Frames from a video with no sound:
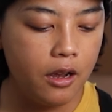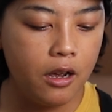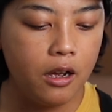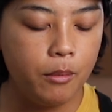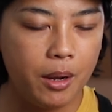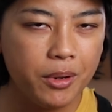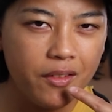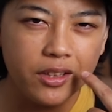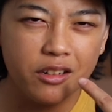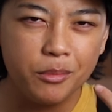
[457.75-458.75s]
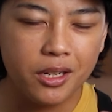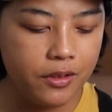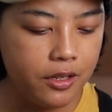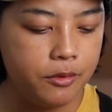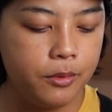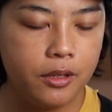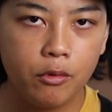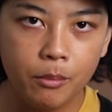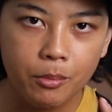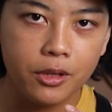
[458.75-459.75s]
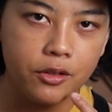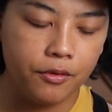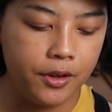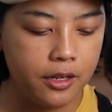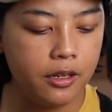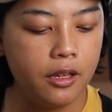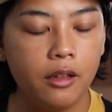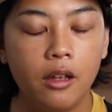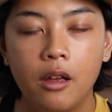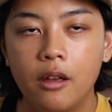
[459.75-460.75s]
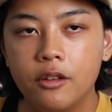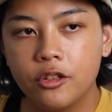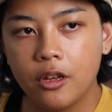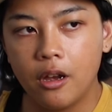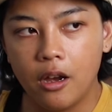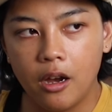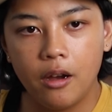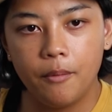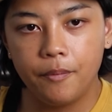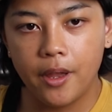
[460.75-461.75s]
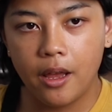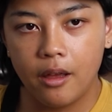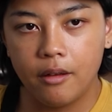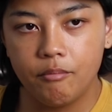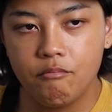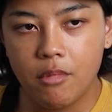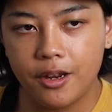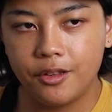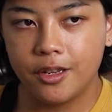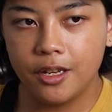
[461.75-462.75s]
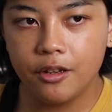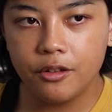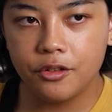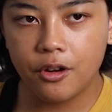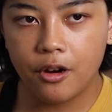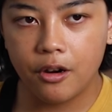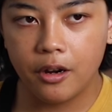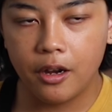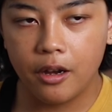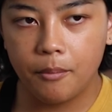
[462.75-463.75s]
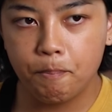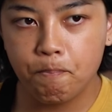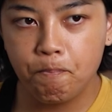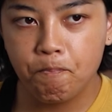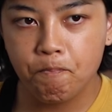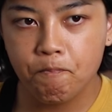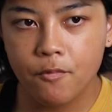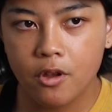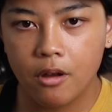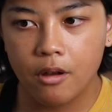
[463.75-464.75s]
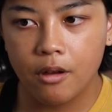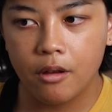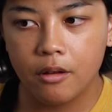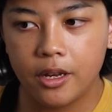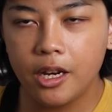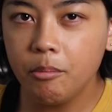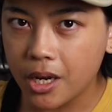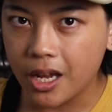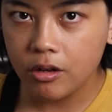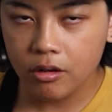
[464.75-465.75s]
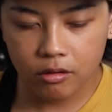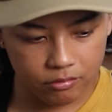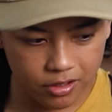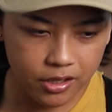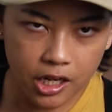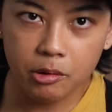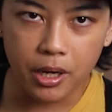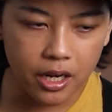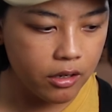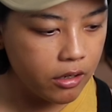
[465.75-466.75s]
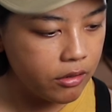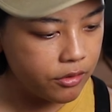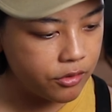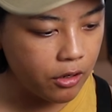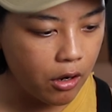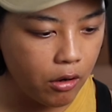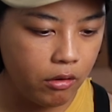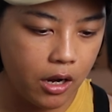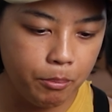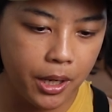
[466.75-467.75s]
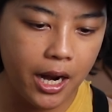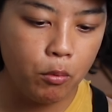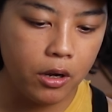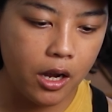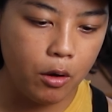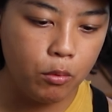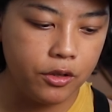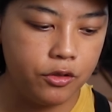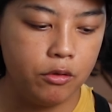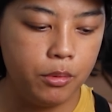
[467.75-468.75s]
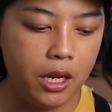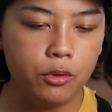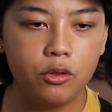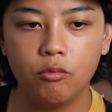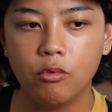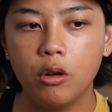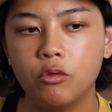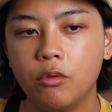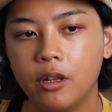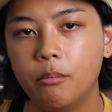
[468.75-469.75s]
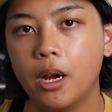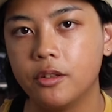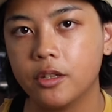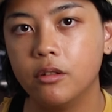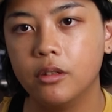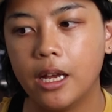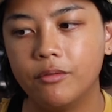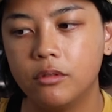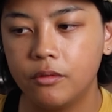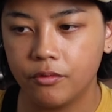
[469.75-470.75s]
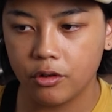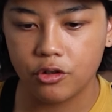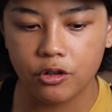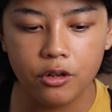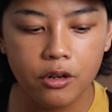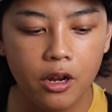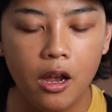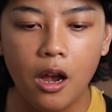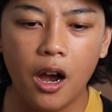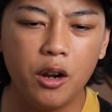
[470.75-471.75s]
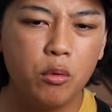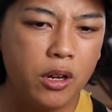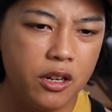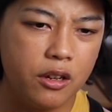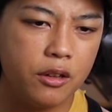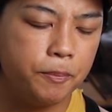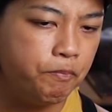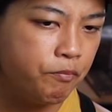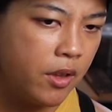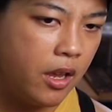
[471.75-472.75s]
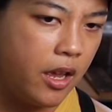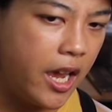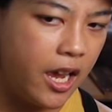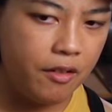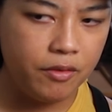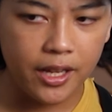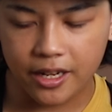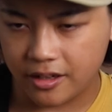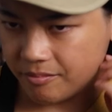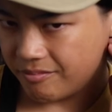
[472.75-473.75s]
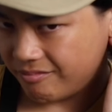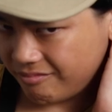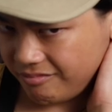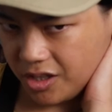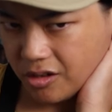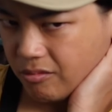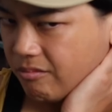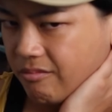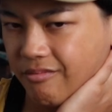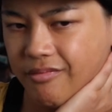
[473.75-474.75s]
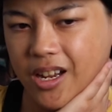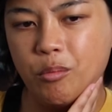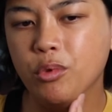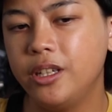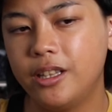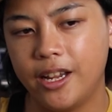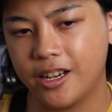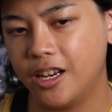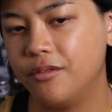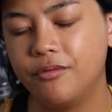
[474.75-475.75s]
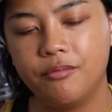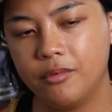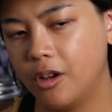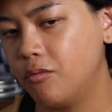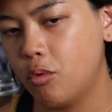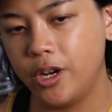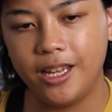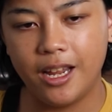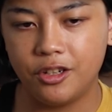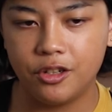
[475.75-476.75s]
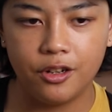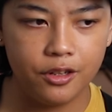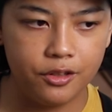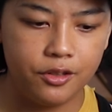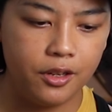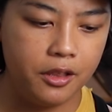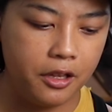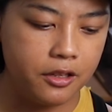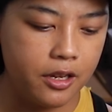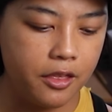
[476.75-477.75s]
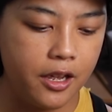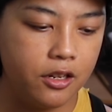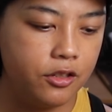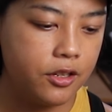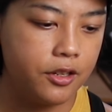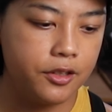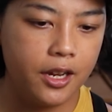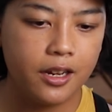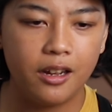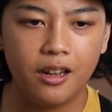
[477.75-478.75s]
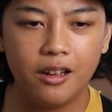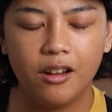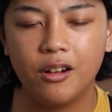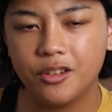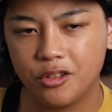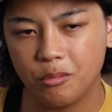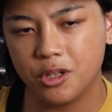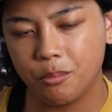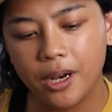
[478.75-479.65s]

I'm gonna have a little bit of a list. Remember, these are fake tea. My skills are getting better. They're getting better. So, but I want to be able to roast within my skill level for sure. I don't want to have like, you know, I'm really like kind of avoiding geishas and things like that, just because like, oh, it's so much